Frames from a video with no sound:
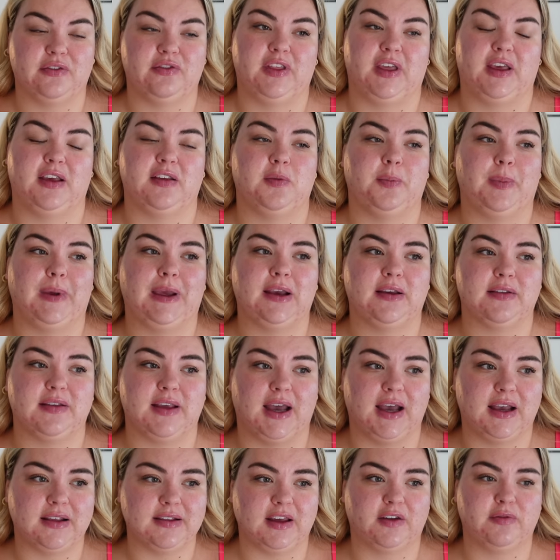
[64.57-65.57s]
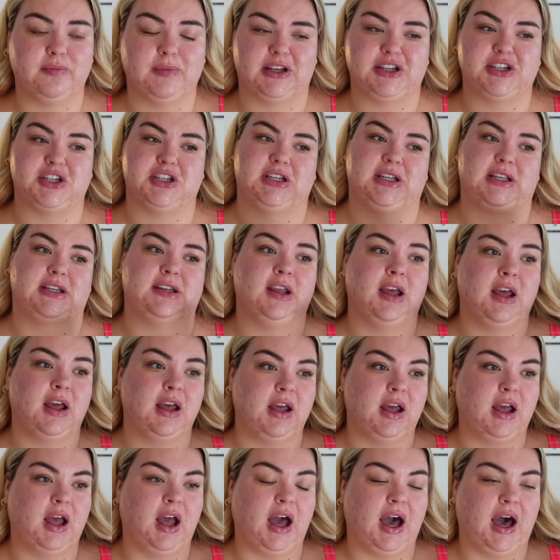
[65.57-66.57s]
of this because, as I've mentioned,
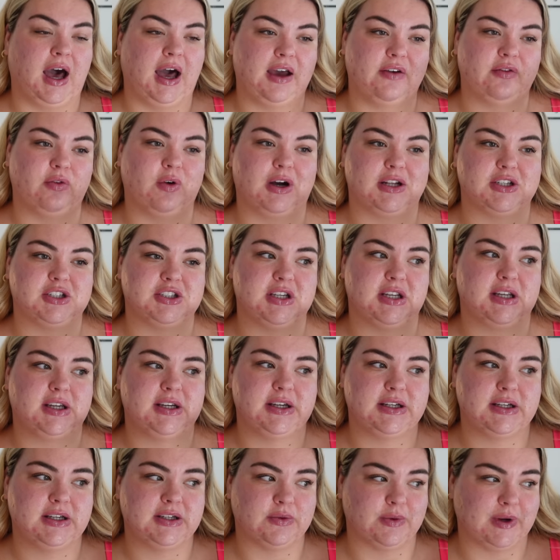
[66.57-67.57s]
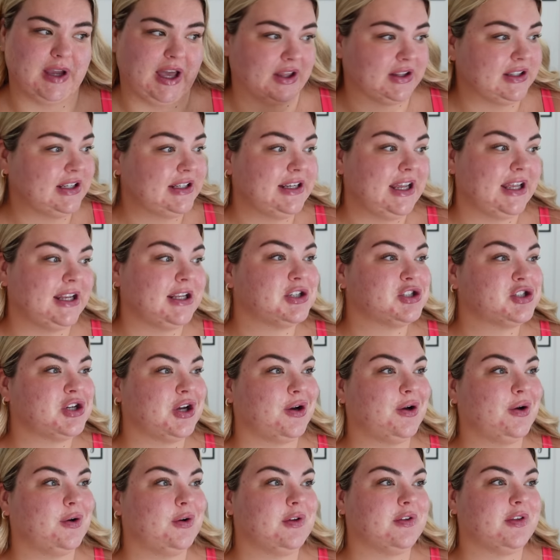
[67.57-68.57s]
I've watched reality dating
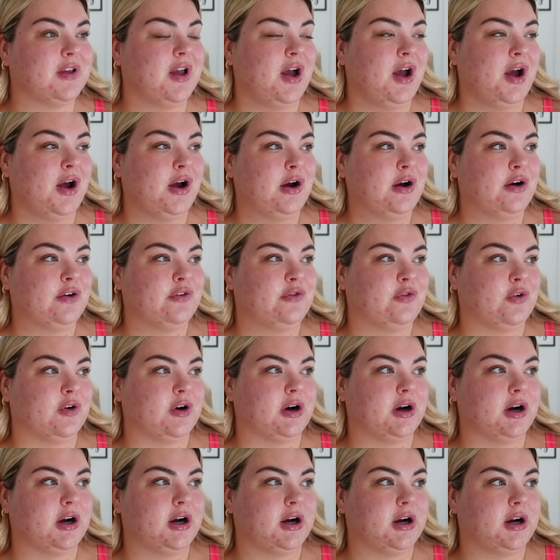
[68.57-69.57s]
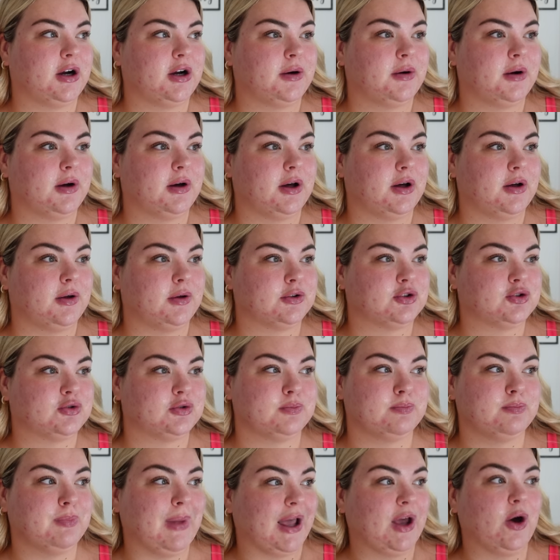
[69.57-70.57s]
shows for
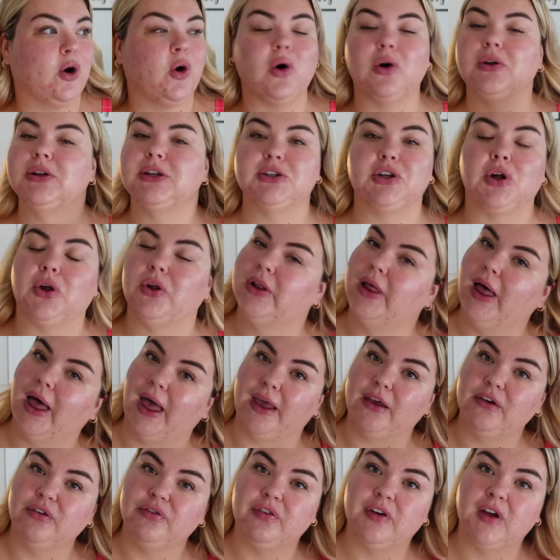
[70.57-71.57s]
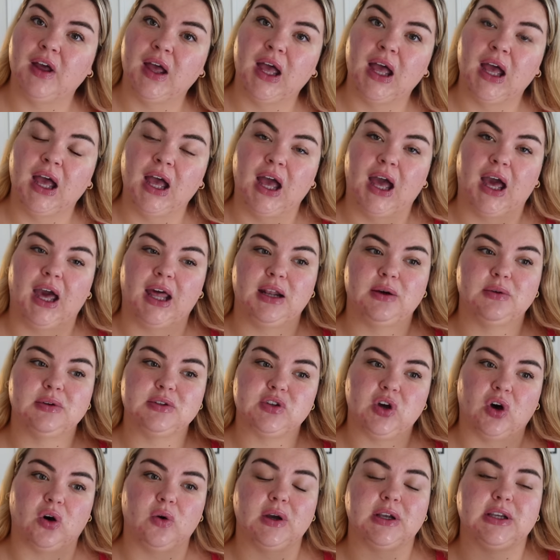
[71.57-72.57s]
my whole adult life. And it was
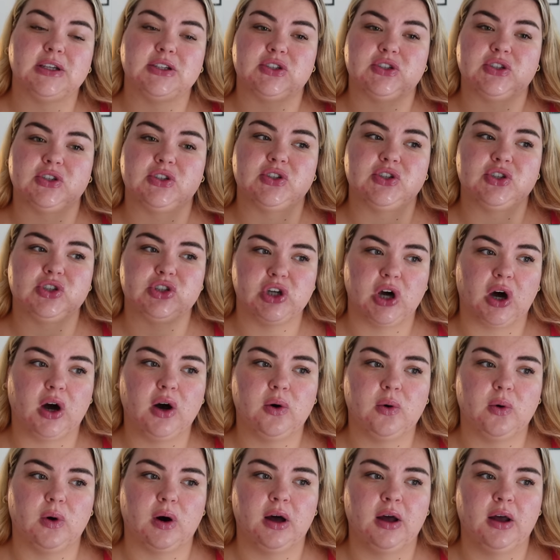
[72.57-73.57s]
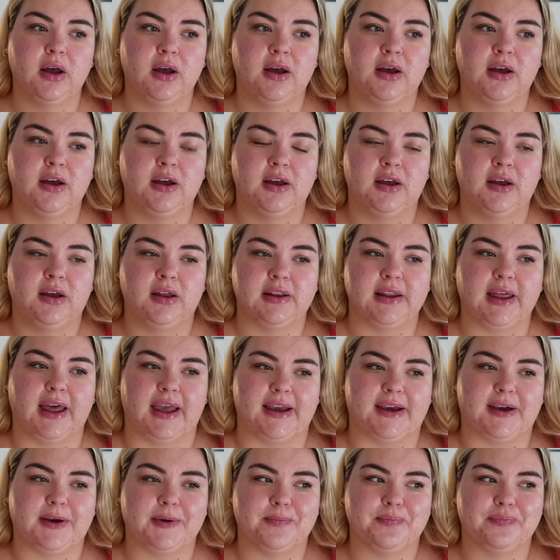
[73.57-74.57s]
always just so
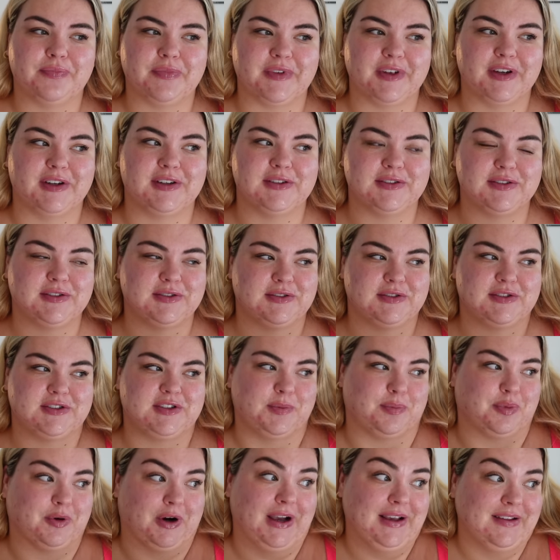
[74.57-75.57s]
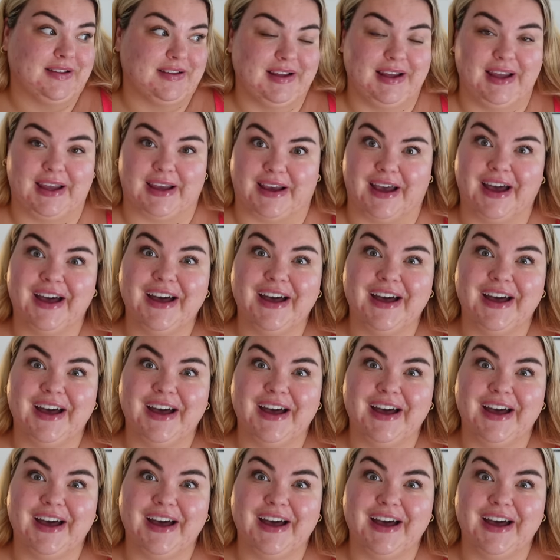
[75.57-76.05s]
like depressing